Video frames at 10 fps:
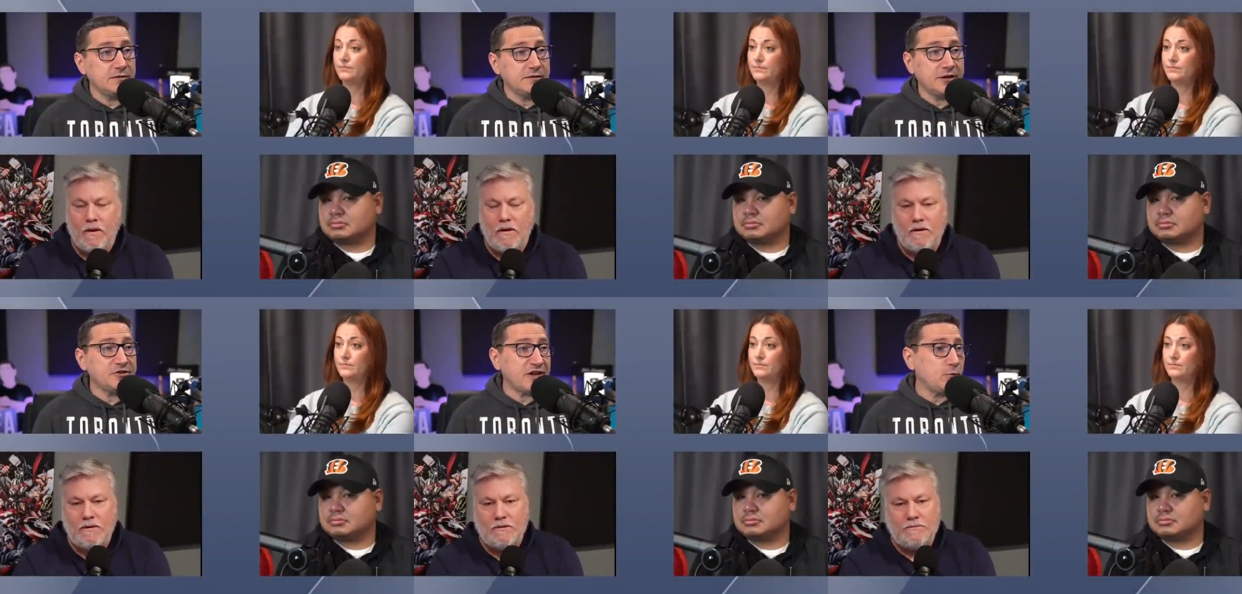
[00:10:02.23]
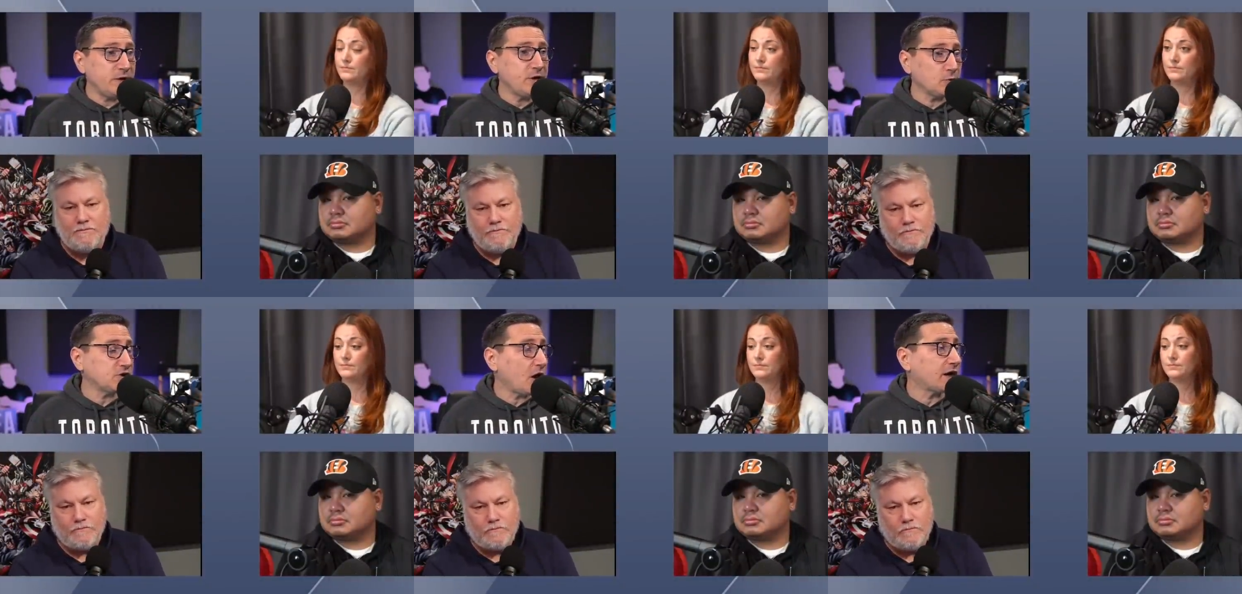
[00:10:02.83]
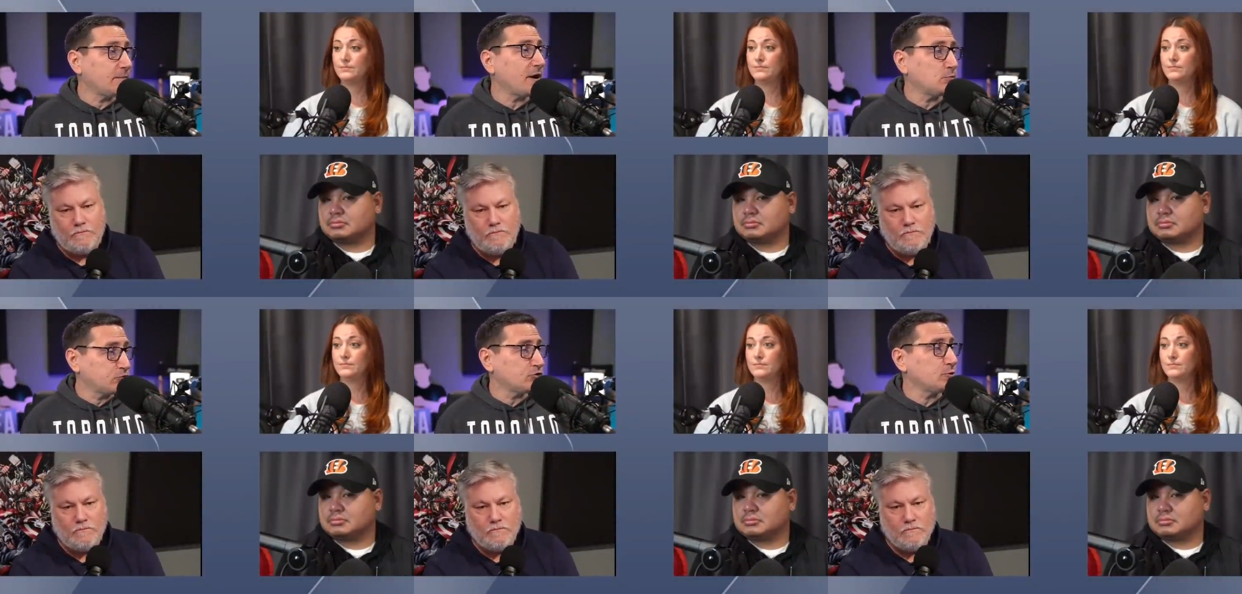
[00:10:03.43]
Speaker 1: we don't talk
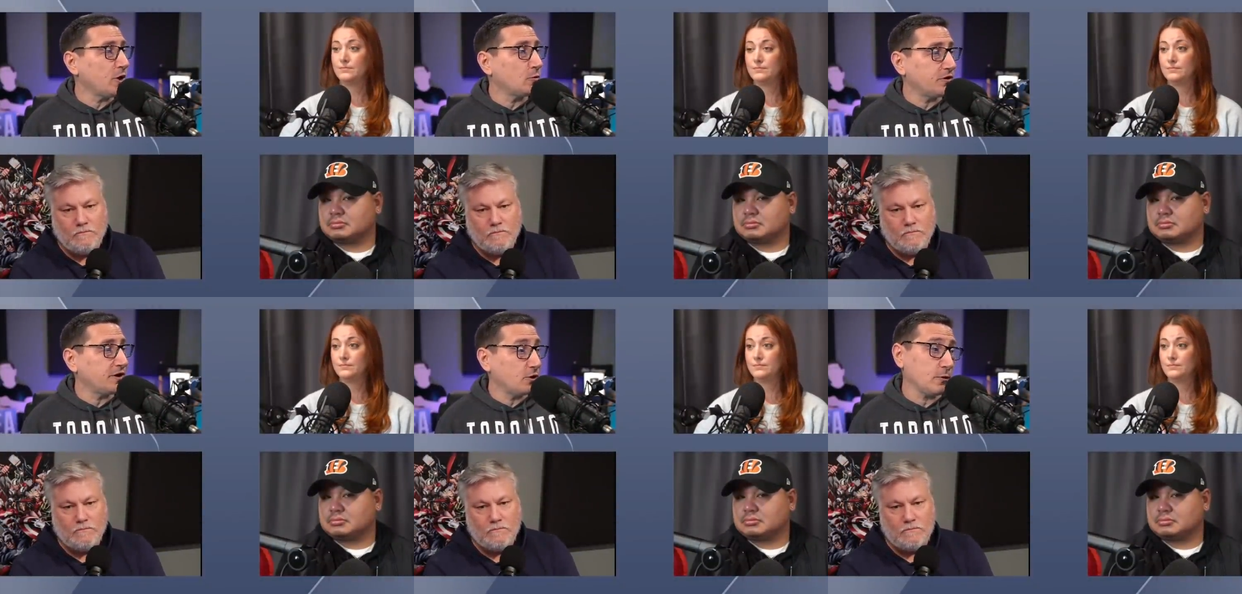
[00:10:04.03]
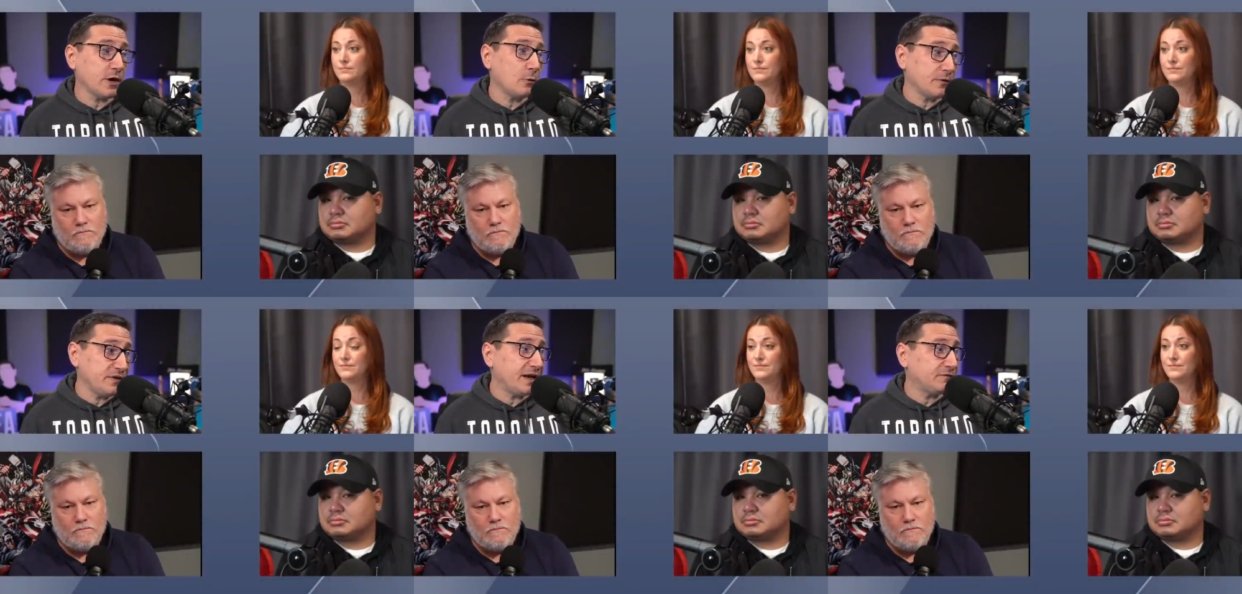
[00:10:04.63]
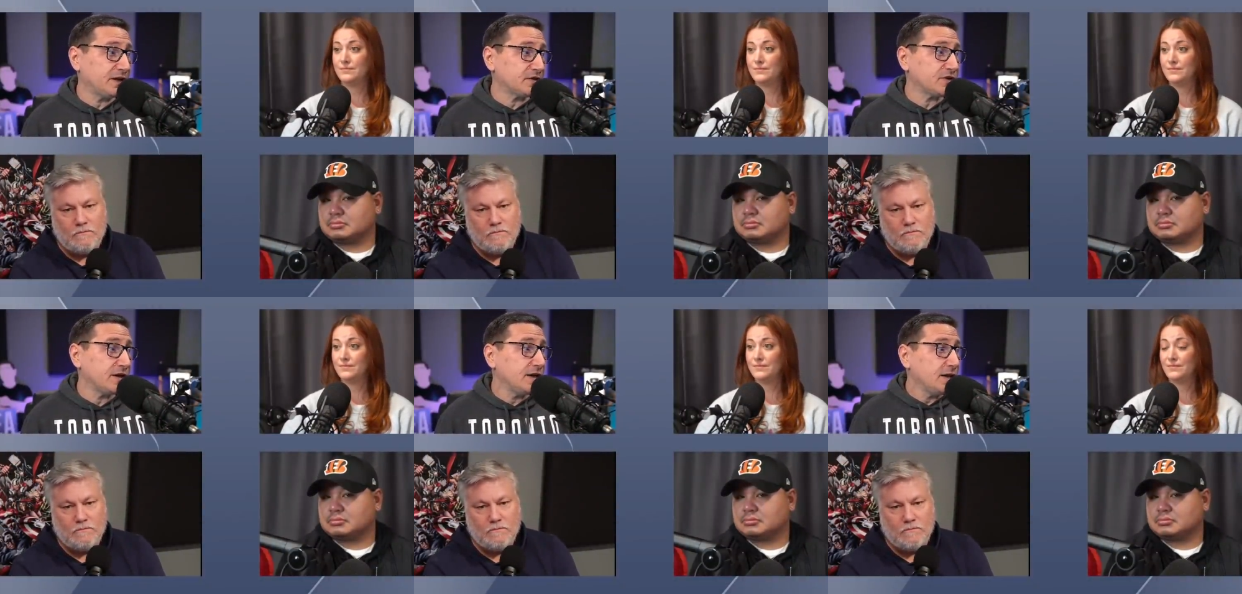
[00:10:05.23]
about Bruno thing going on with
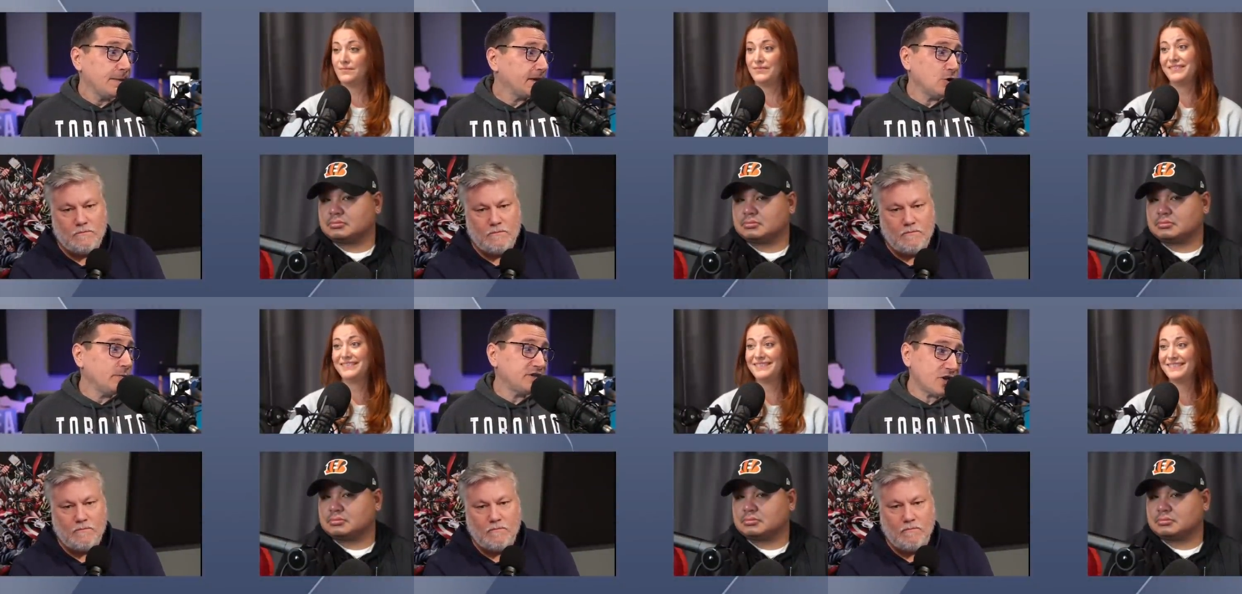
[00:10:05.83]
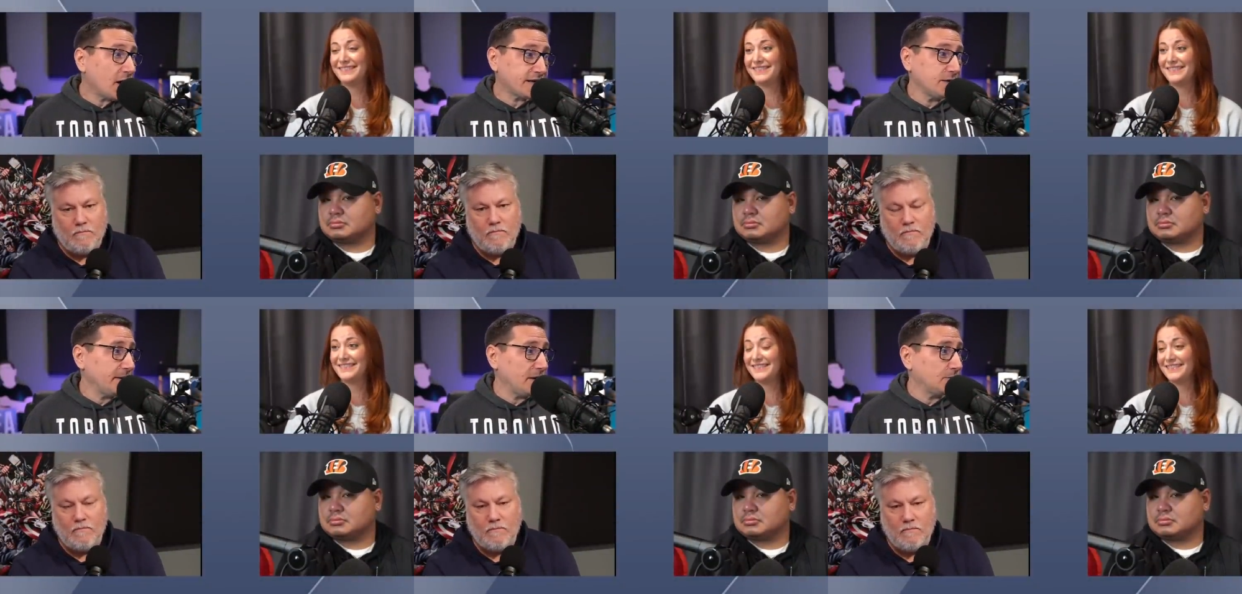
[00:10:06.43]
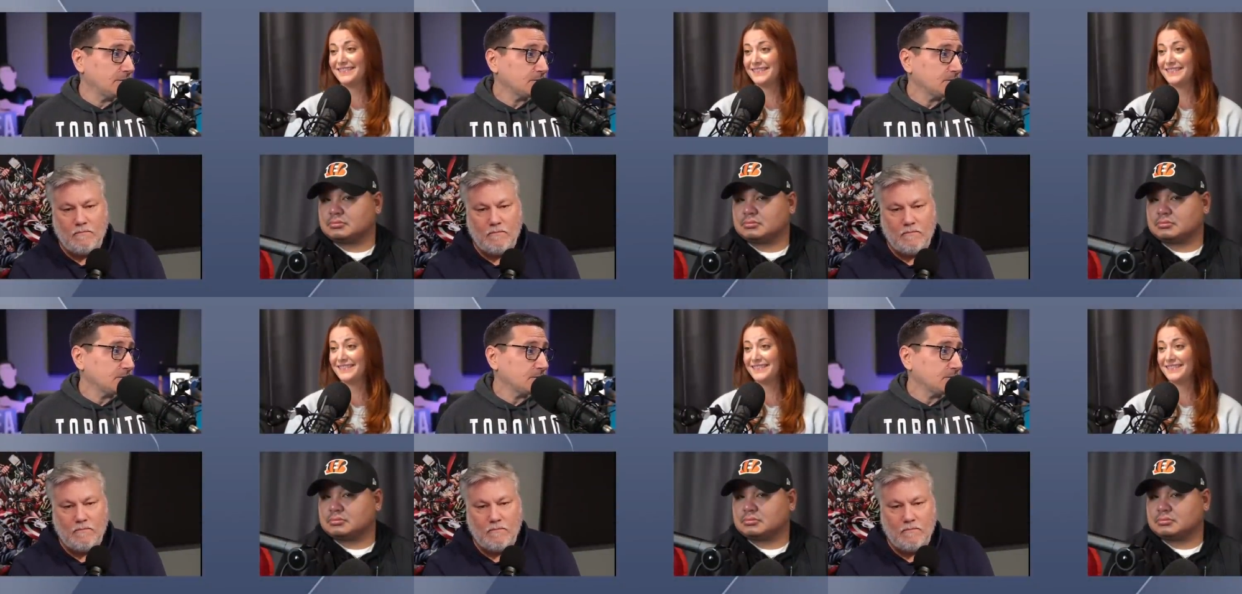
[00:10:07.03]
Netflix that nobody's talking about.